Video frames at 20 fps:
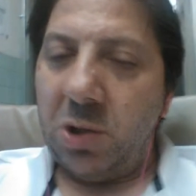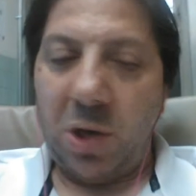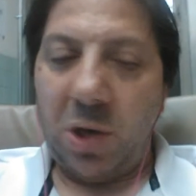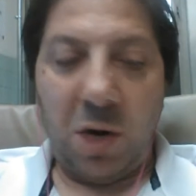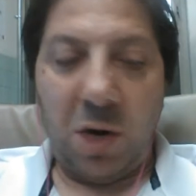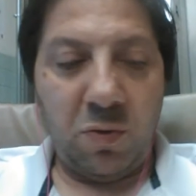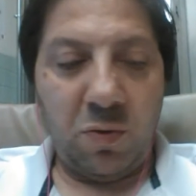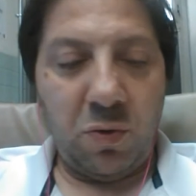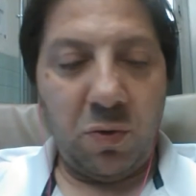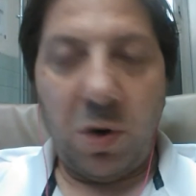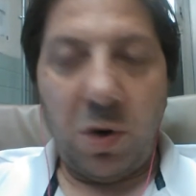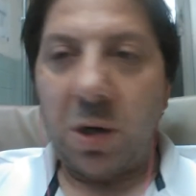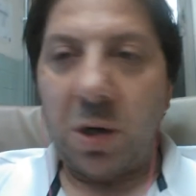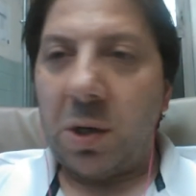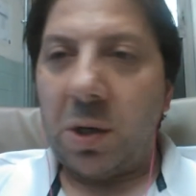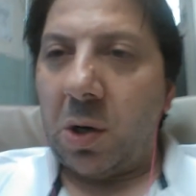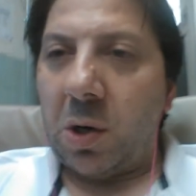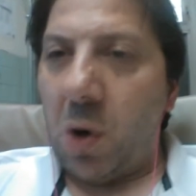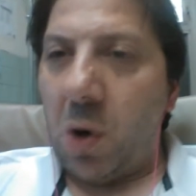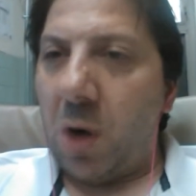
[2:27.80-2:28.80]
she had
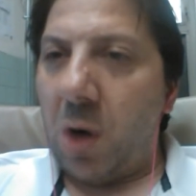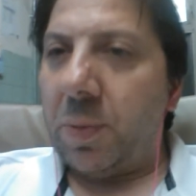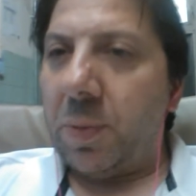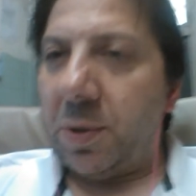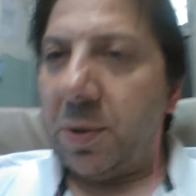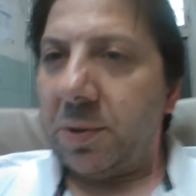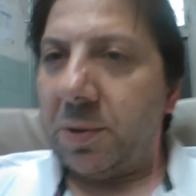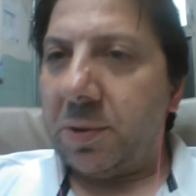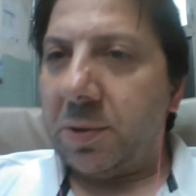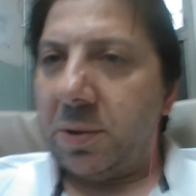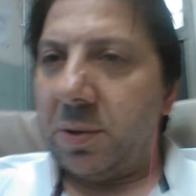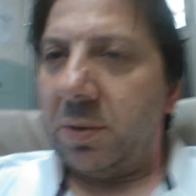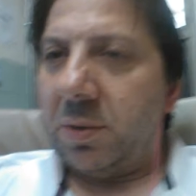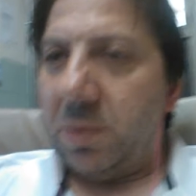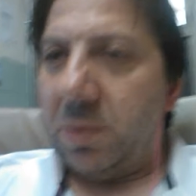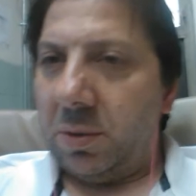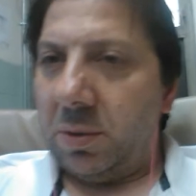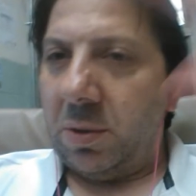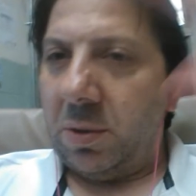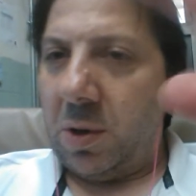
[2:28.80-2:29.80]
rug carpets,
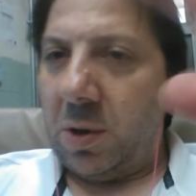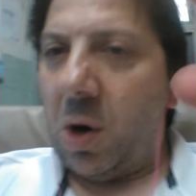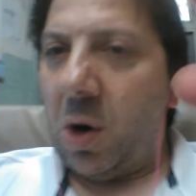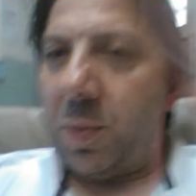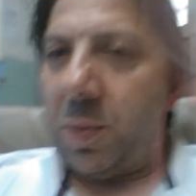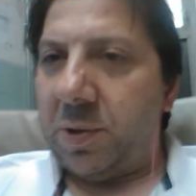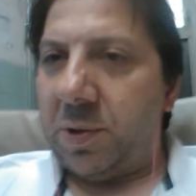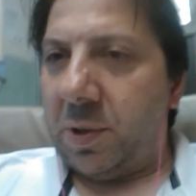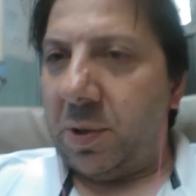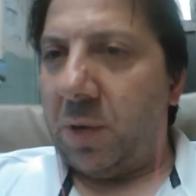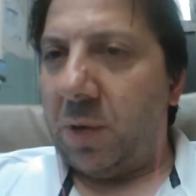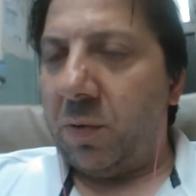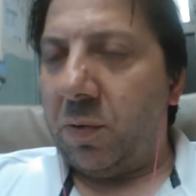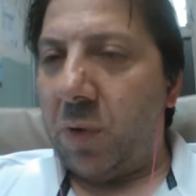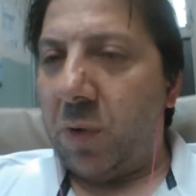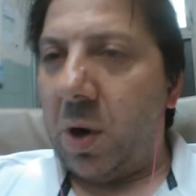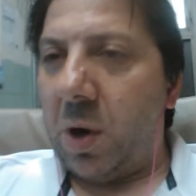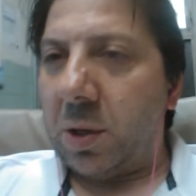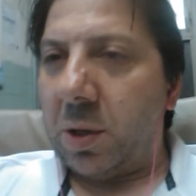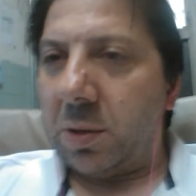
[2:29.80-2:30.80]
carpets that are
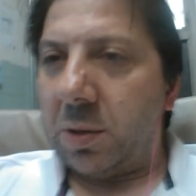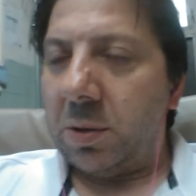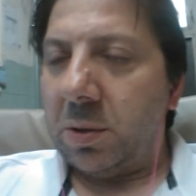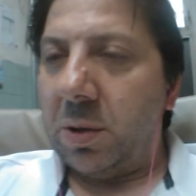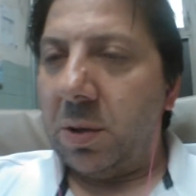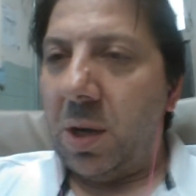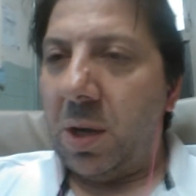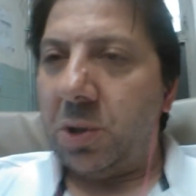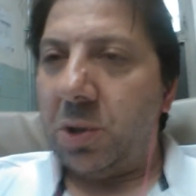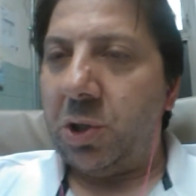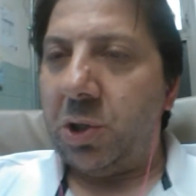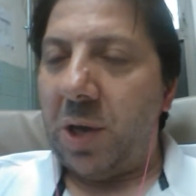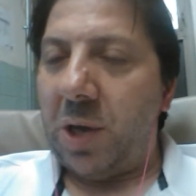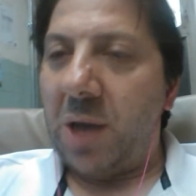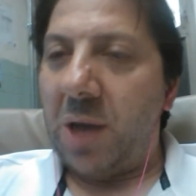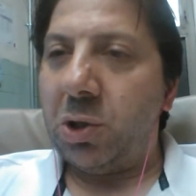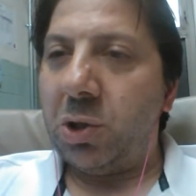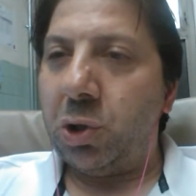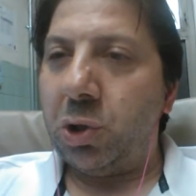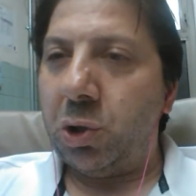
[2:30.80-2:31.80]
rugged, and she
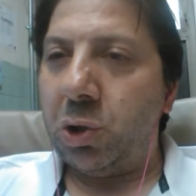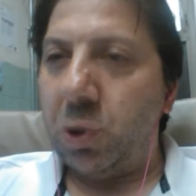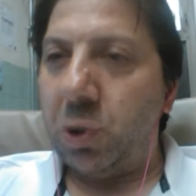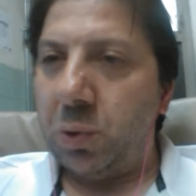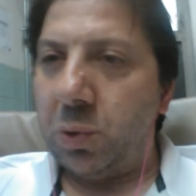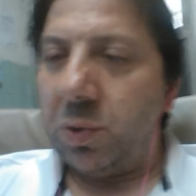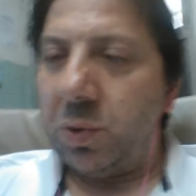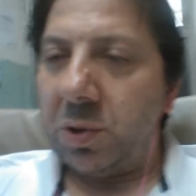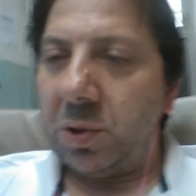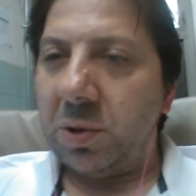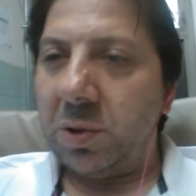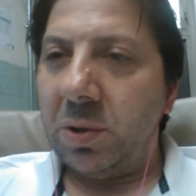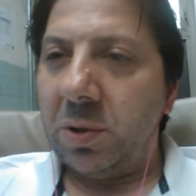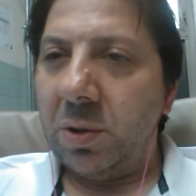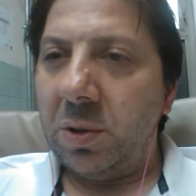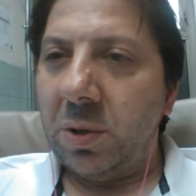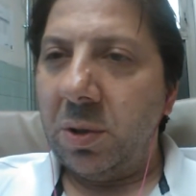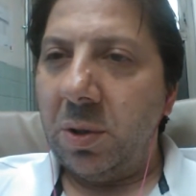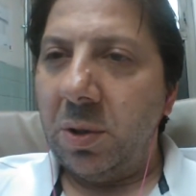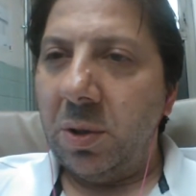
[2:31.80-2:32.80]
had shoes
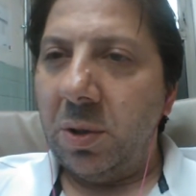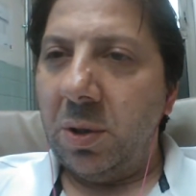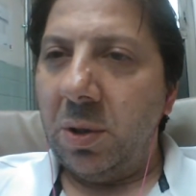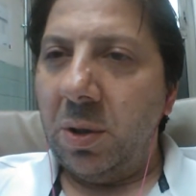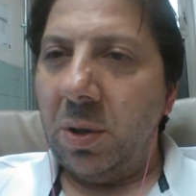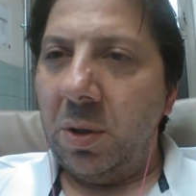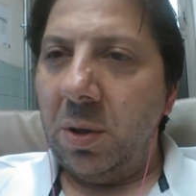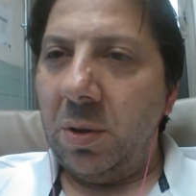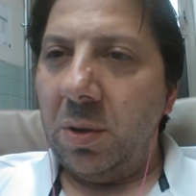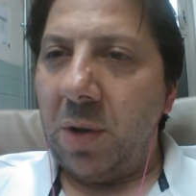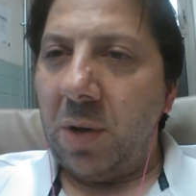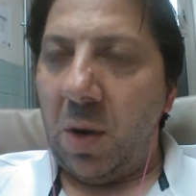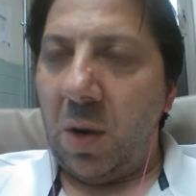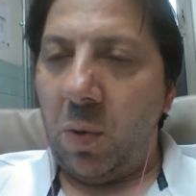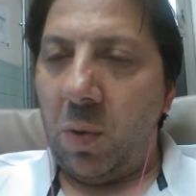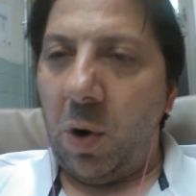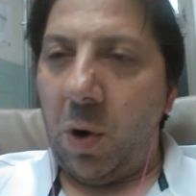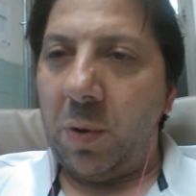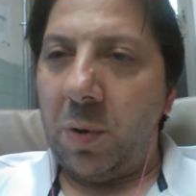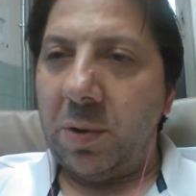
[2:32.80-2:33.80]

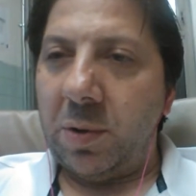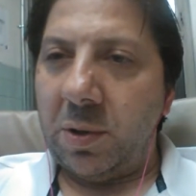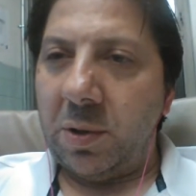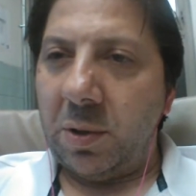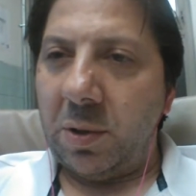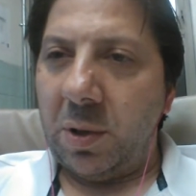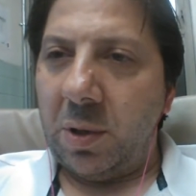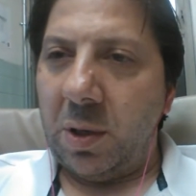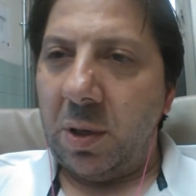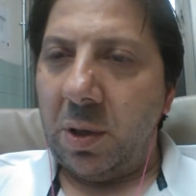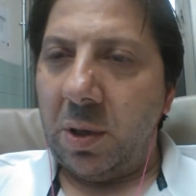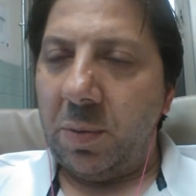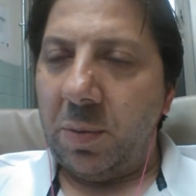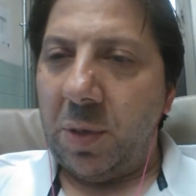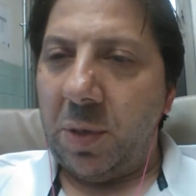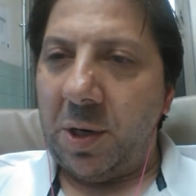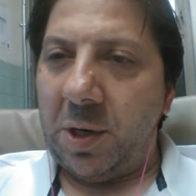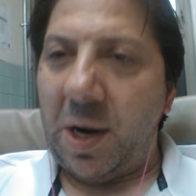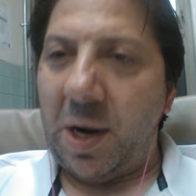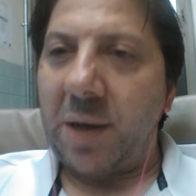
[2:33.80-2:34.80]
that weren't
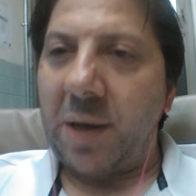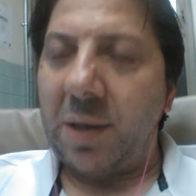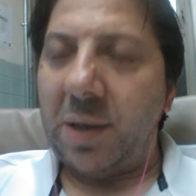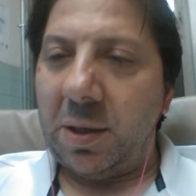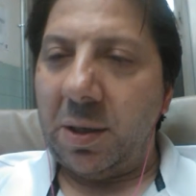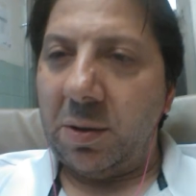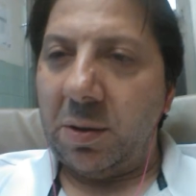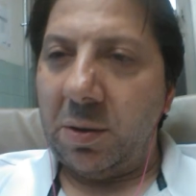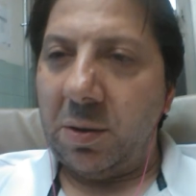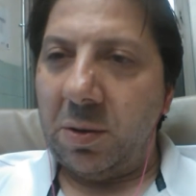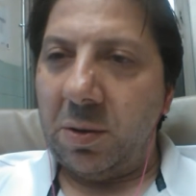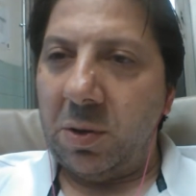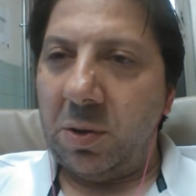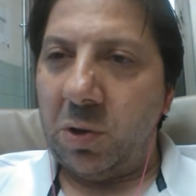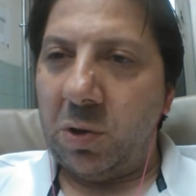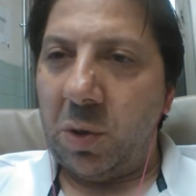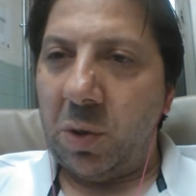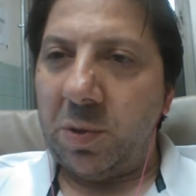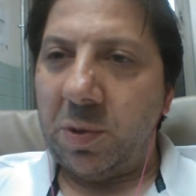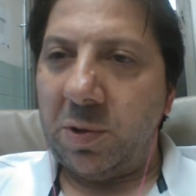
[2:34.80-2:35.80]
protected
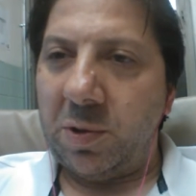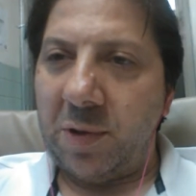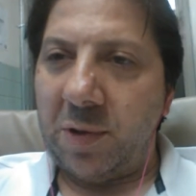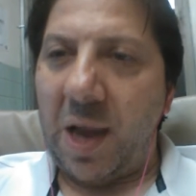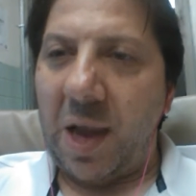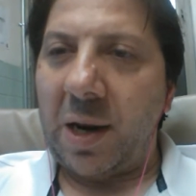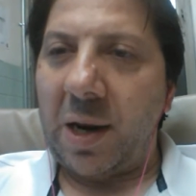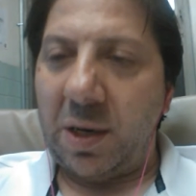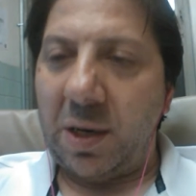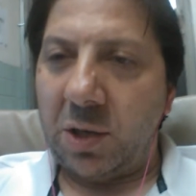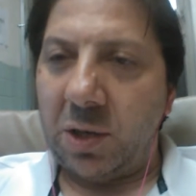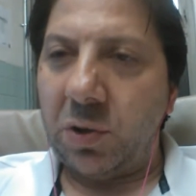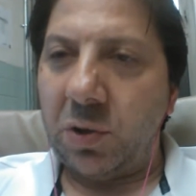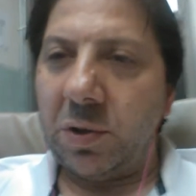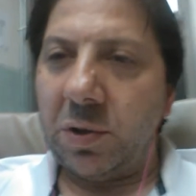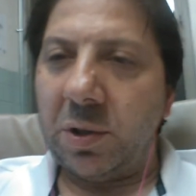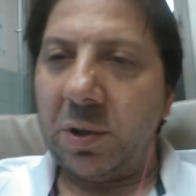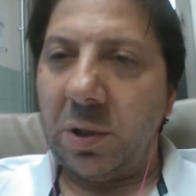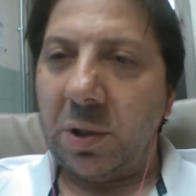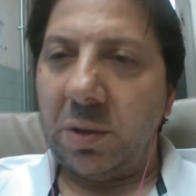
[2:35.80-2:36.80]
in terms of static
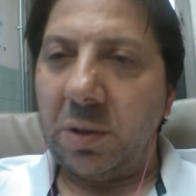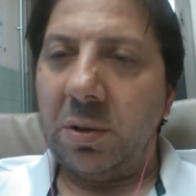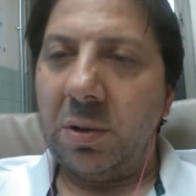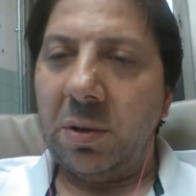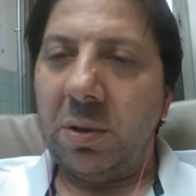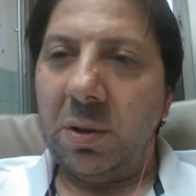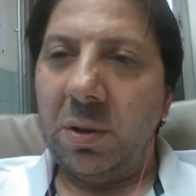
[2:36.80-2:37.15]
electricity.